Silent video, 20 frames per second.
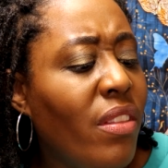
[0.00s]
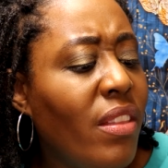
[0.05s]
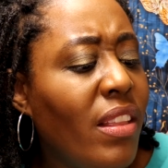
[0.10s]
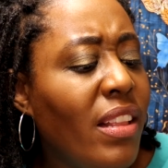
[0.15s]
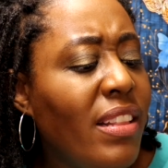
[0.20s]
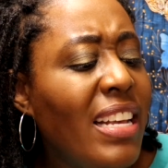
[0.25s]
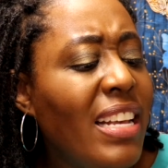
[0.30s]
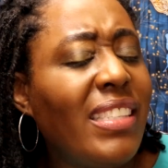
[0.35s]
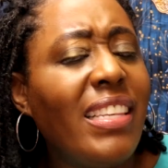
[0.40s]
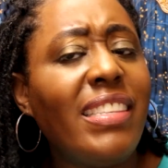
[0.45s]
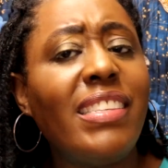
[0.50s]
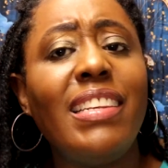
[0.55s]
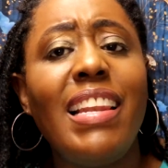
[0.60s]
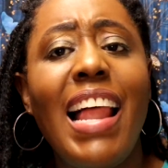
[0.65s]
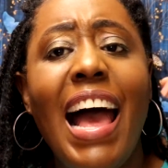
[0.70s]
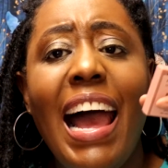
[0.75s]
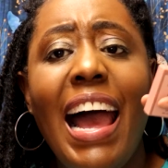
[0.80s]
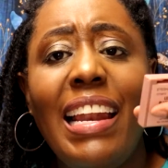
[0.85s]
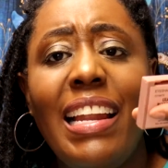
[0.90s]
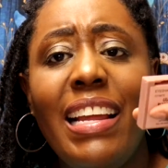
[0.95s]
this is
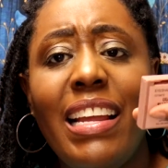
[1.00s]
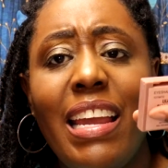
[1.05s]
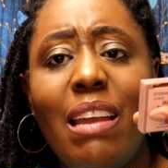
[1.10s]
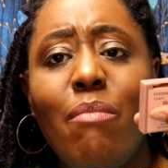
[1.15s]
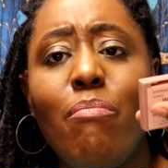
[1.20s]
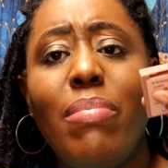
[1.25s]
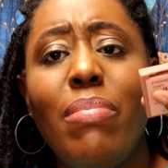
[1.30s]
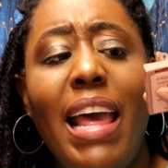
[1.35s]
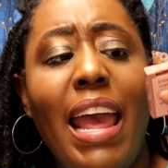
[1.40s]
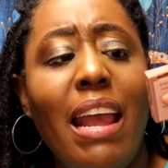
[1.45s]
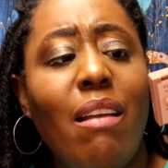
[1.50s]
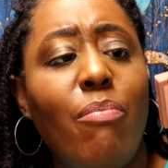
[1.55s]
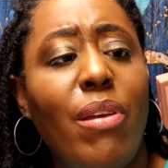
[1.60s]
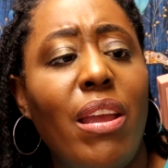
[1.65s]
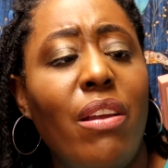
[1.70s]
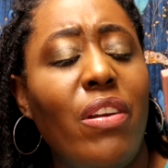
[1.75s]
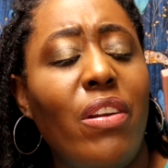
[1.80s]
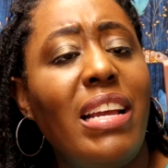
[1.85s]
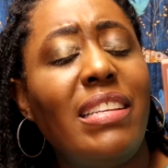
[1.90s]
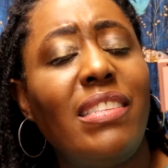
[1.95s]
lilac and
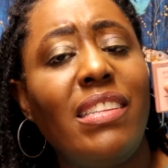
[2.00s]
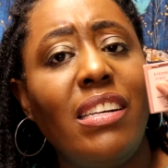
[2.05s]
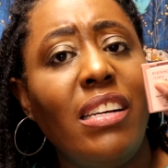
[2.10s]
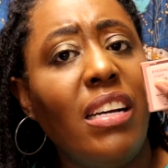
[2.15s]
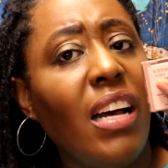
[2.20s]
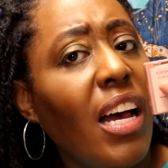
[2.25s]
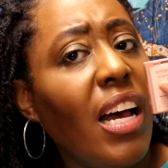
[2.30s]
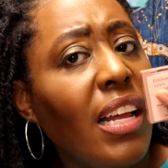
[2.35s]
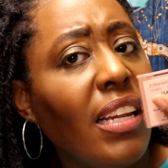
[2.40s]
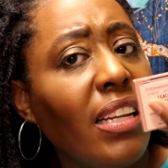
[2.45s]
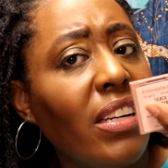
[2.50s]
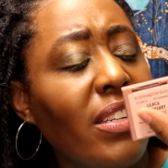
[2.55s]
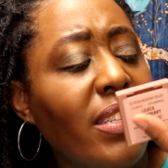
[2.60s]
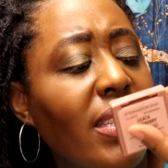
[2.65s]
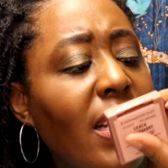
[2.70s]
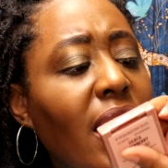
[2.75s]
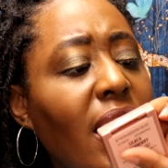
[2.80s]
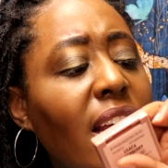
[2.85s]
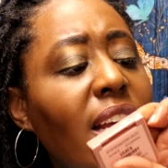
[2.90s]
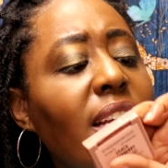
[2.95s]
blackberry is the
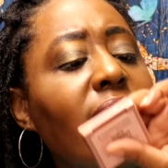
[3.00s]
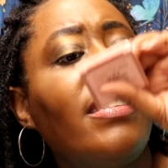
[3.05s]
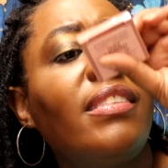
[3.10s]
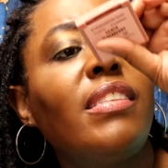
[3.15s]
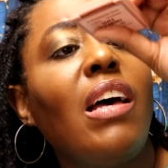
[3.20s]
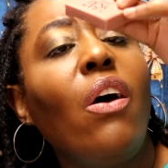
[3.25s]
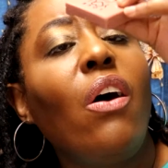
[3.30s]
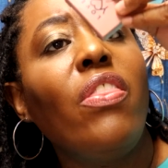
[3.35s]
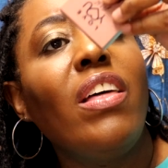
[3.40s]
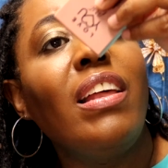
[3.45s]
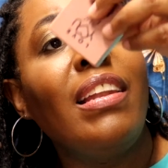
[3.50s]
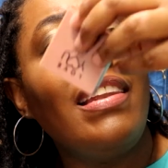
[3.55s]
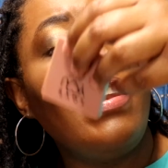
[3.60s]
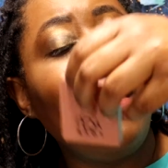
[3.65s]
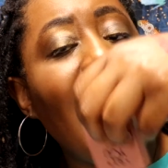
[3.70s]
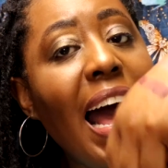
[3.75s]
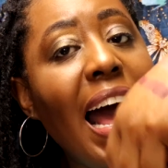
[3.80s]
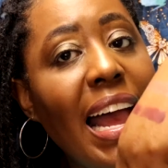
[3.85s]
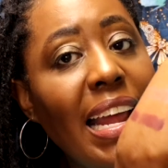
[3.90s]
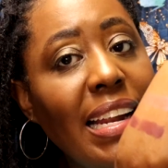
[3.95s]
colors. So, the
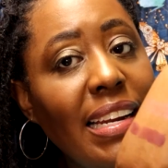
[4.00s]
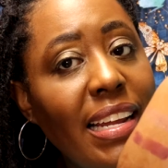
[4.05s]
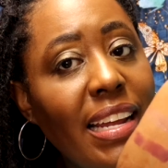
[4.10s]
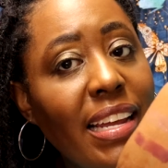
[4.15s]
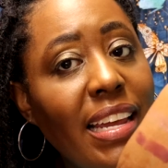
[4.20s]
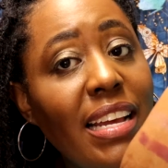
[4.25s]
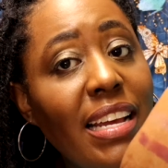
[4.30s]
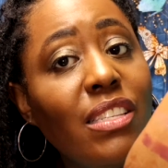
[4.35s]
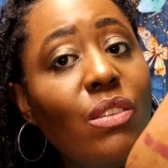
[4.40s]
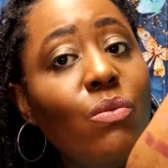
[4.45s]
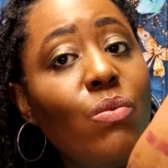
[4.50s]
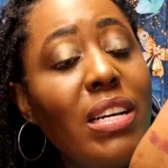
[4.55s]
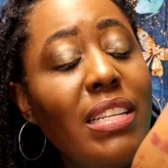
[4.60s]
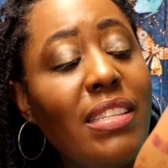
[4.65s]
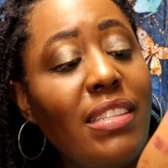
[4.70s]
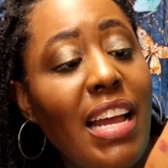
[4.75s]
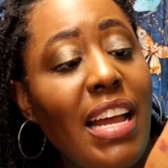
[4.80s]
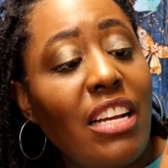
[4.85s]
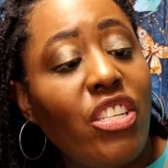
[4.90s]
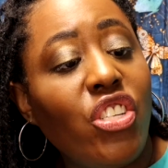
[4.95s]
lilac is
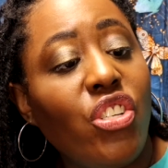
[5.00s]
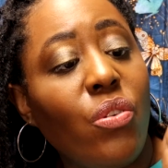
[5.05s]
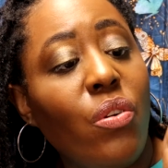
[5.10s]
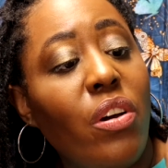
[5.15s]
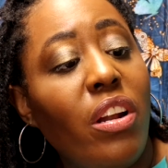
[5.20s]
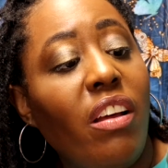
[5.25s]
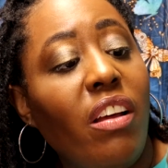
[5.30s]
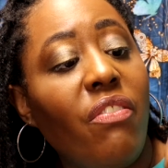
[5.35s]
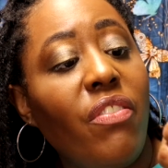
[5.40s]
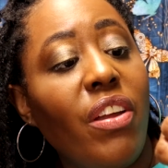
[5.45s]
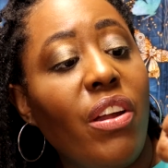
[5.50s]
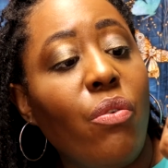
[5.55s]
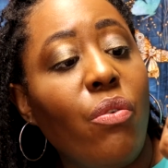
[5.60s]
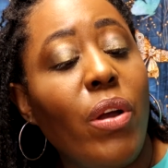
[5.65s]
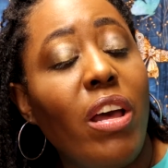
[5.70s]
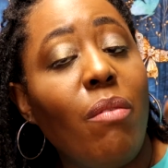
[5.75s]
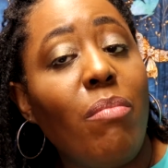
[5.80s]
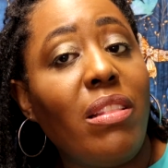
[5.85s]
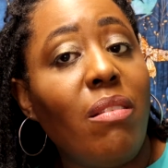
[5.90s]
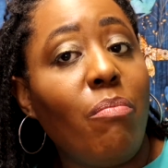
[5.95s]
what's not showing up very
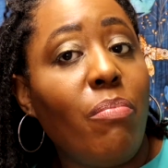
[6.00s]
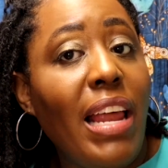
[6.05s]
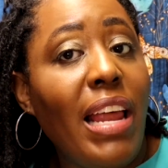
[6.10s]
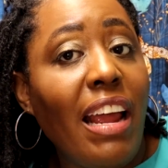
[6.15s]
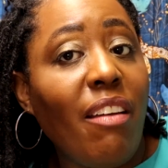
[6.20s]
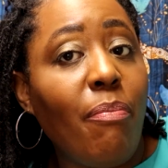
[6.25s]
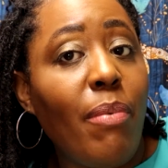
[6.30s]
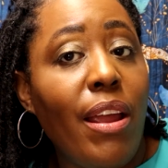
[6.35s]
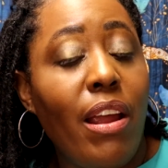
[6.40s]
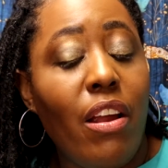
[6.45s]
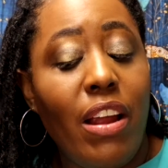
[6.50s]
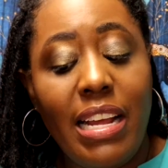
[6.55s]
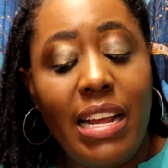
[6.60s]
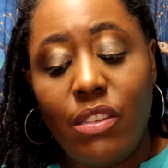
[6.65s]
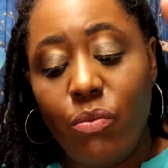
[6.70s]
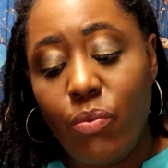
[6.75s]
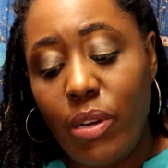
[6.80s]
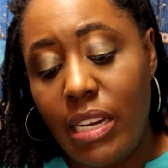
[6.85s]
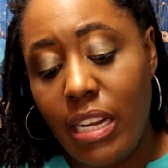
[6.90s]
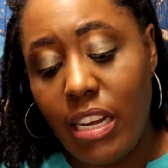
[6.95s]
well. But the blackberry
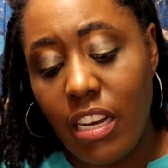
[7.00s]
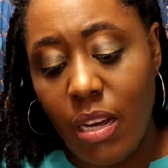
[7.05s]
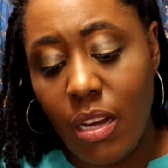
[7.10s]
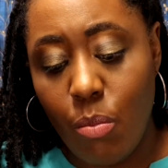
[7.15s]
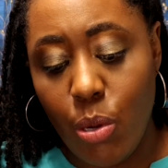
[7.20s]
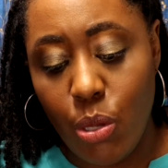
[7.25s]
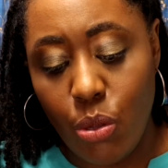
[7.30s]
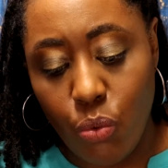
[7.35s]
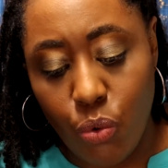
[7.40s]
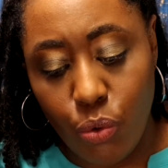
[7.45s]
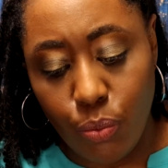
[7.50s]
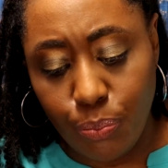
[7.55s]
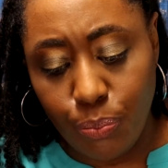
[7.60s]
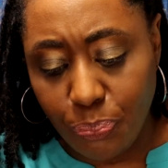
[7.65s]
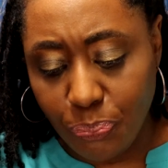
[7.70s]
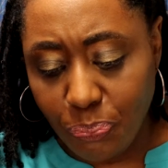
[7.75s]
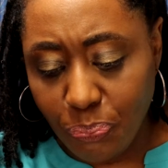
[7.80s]
is really coming through.